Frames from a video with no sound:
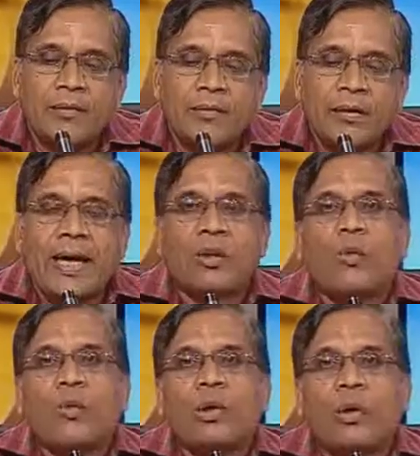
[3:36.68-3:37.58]
We are
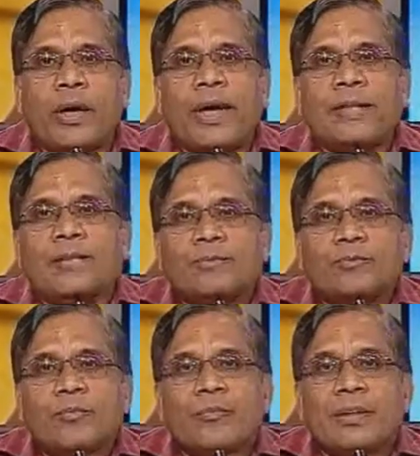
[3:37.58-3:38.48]
looking
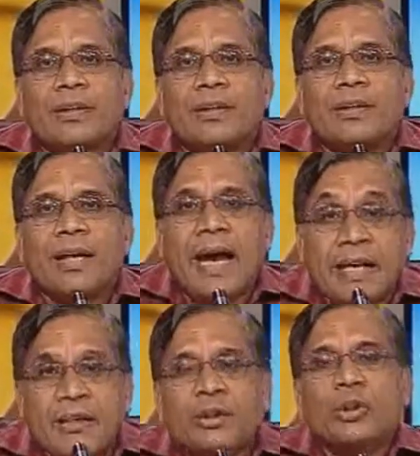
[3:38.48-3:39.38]

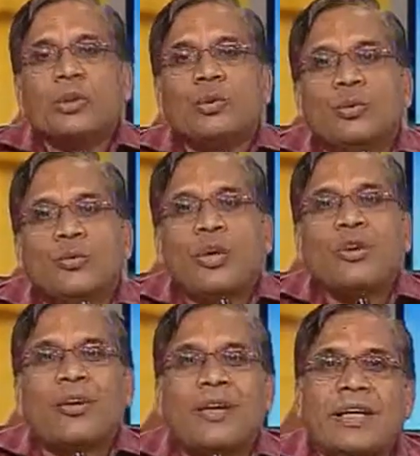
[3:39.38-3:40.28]
at you for
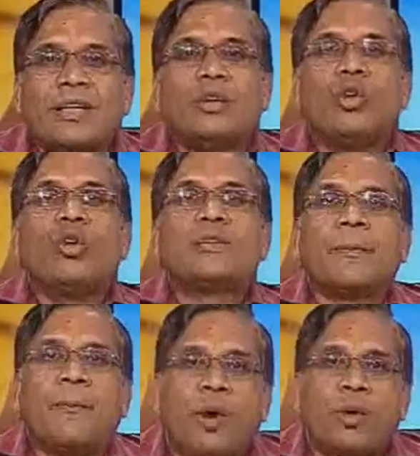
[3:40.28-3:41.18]
your continued
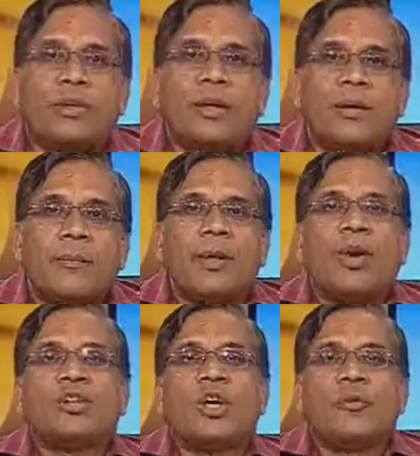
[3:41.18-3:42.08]
support.
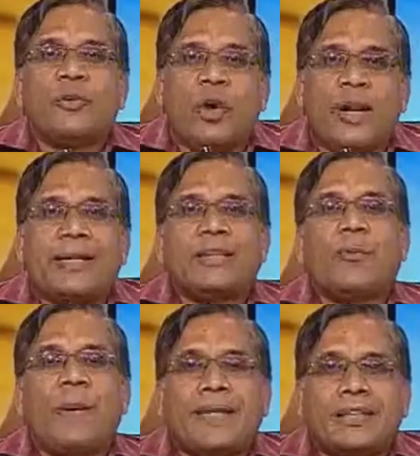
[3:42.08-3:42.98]
Because of your
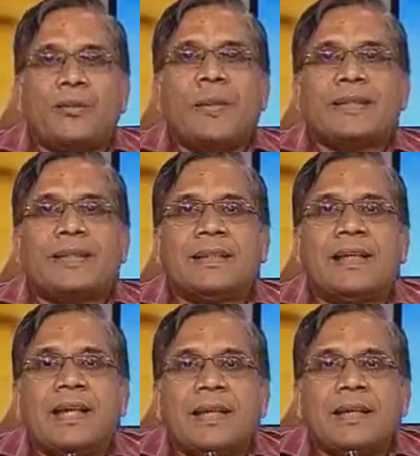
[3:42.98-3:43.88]
active participation,
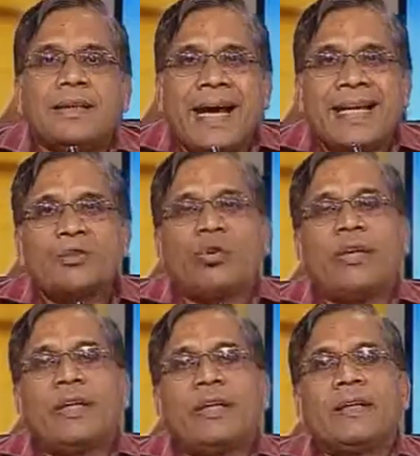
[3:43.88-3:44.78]
DISE
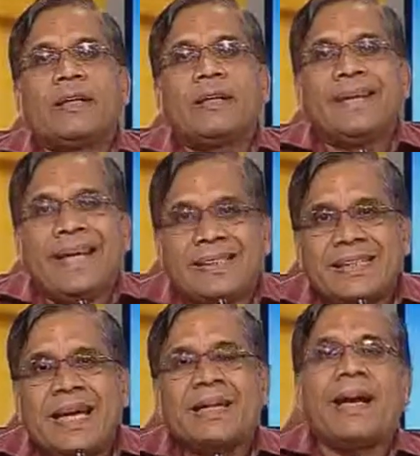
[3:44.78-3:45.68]
could reach
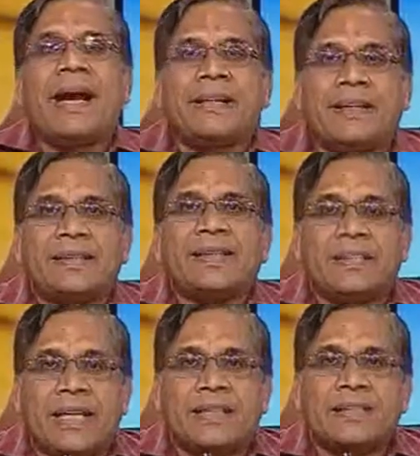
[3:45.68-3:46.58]
at this
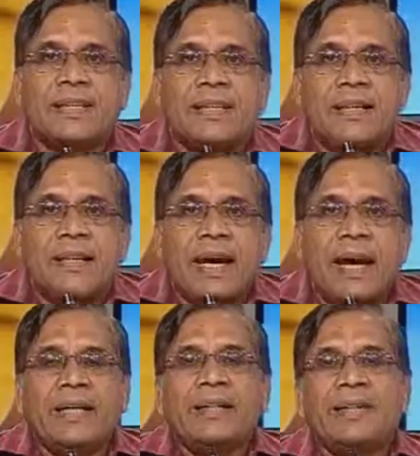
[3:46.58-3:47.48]
stage,
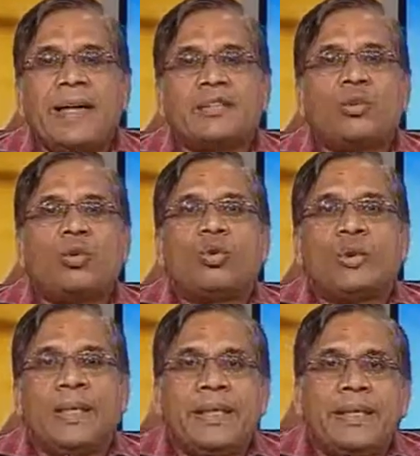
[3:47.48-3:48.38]
and in the next 2 to
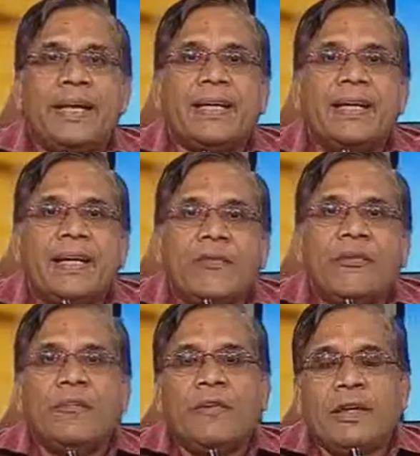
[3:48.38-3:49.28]
3 years,
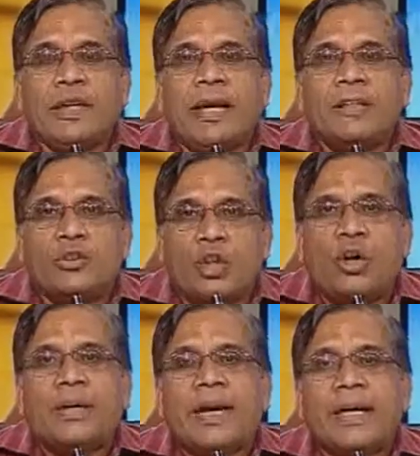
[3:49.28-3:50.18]
we will
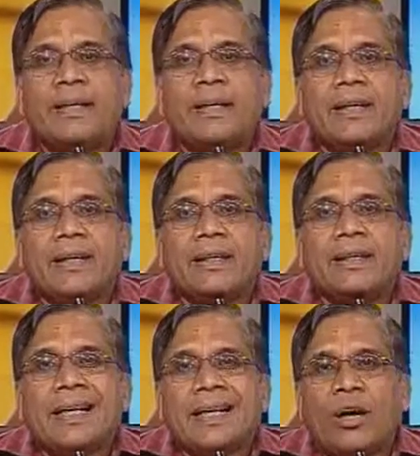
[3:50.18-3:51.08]
ensure that
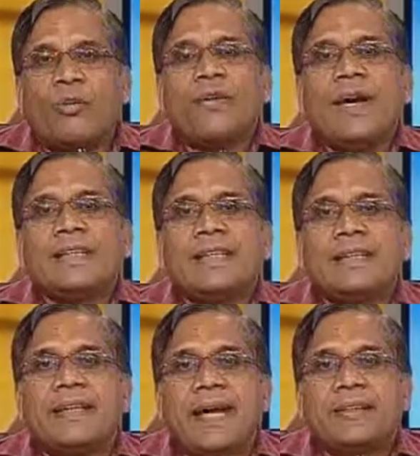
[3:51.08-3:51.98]
the coverage
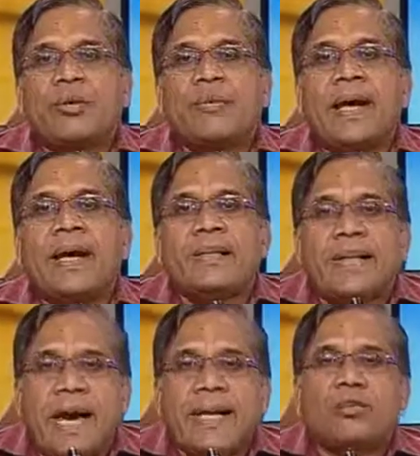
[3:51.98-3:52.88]
in case of the
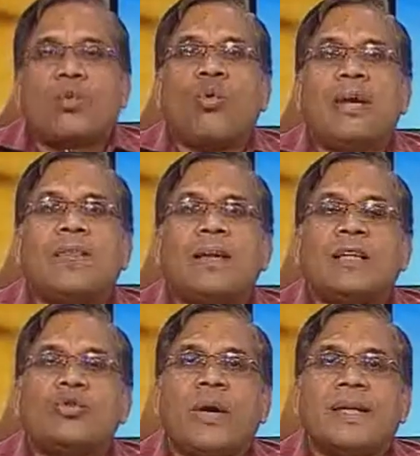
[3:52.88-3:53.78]
entire school level
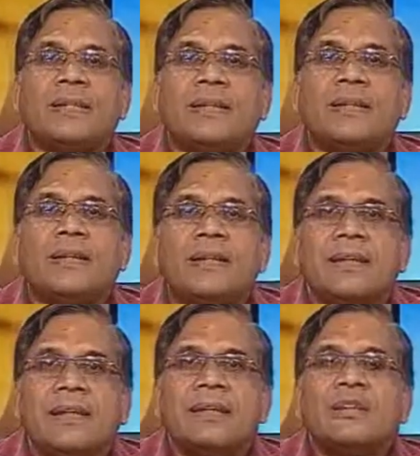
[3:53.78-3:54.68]
education
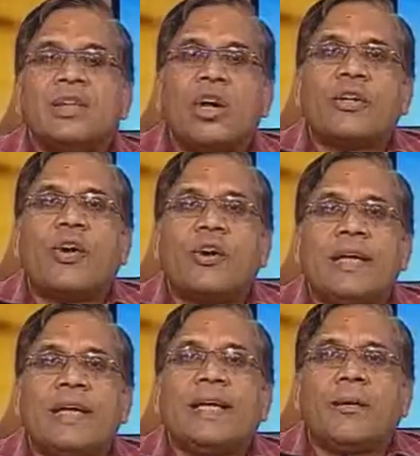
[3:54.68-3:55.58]
is not
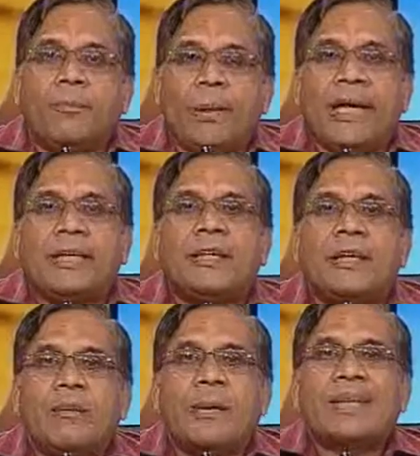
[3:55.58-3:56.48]
only complete,
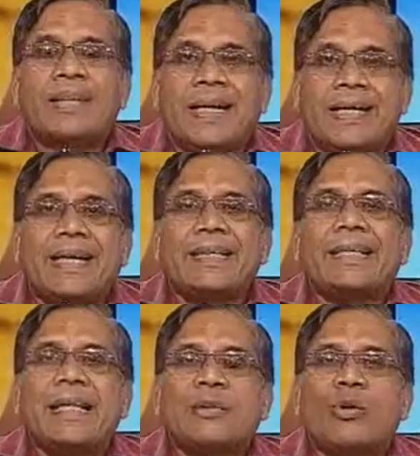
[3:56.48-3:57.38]
but the data is
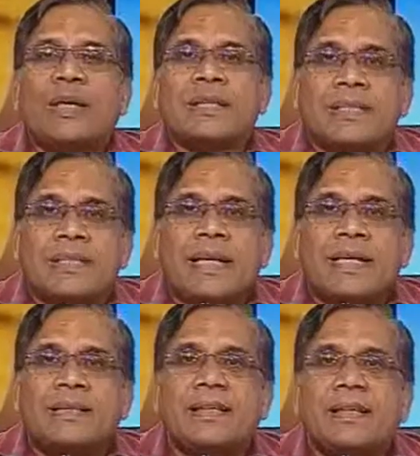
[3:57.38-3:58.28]
also
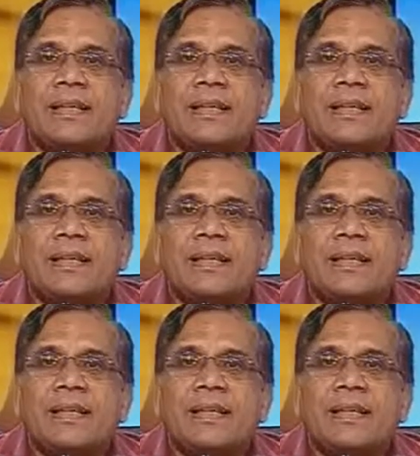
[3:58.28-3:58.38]
consistent.